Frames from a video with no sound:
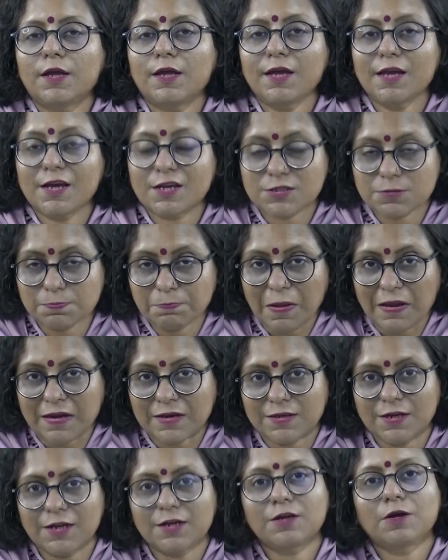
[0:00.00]

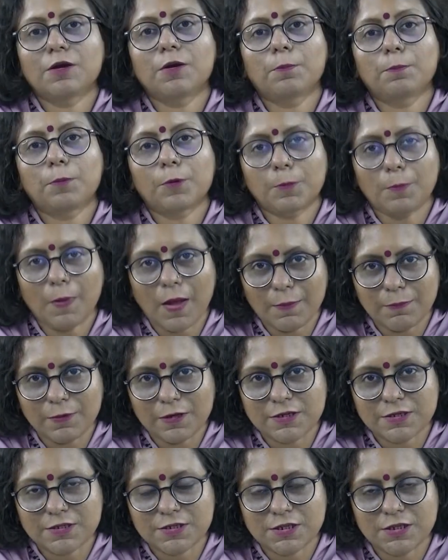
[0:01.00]
expected
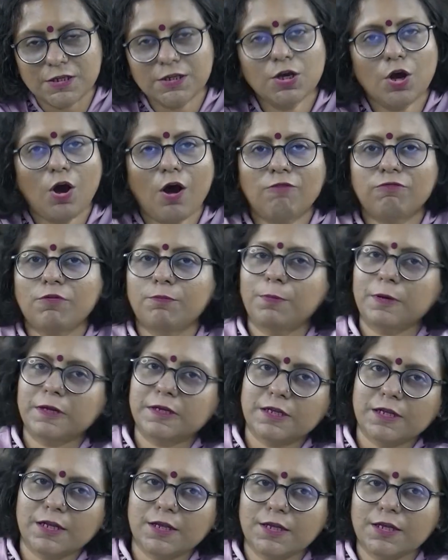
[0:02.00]
probability of a
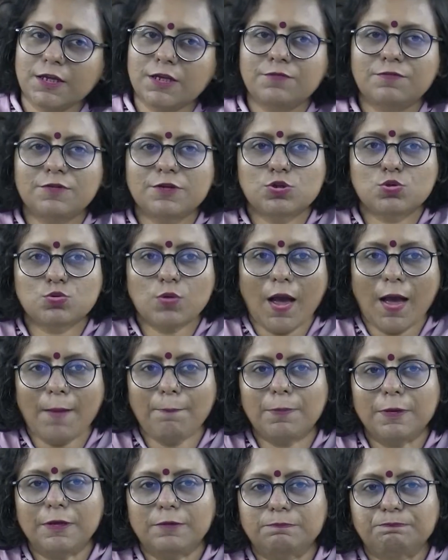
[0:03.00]
particular event to
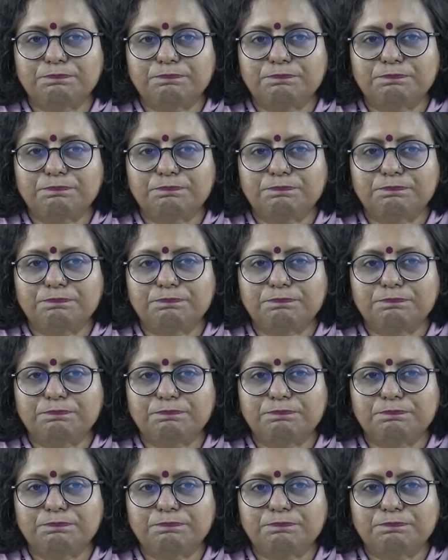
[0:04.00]
happen.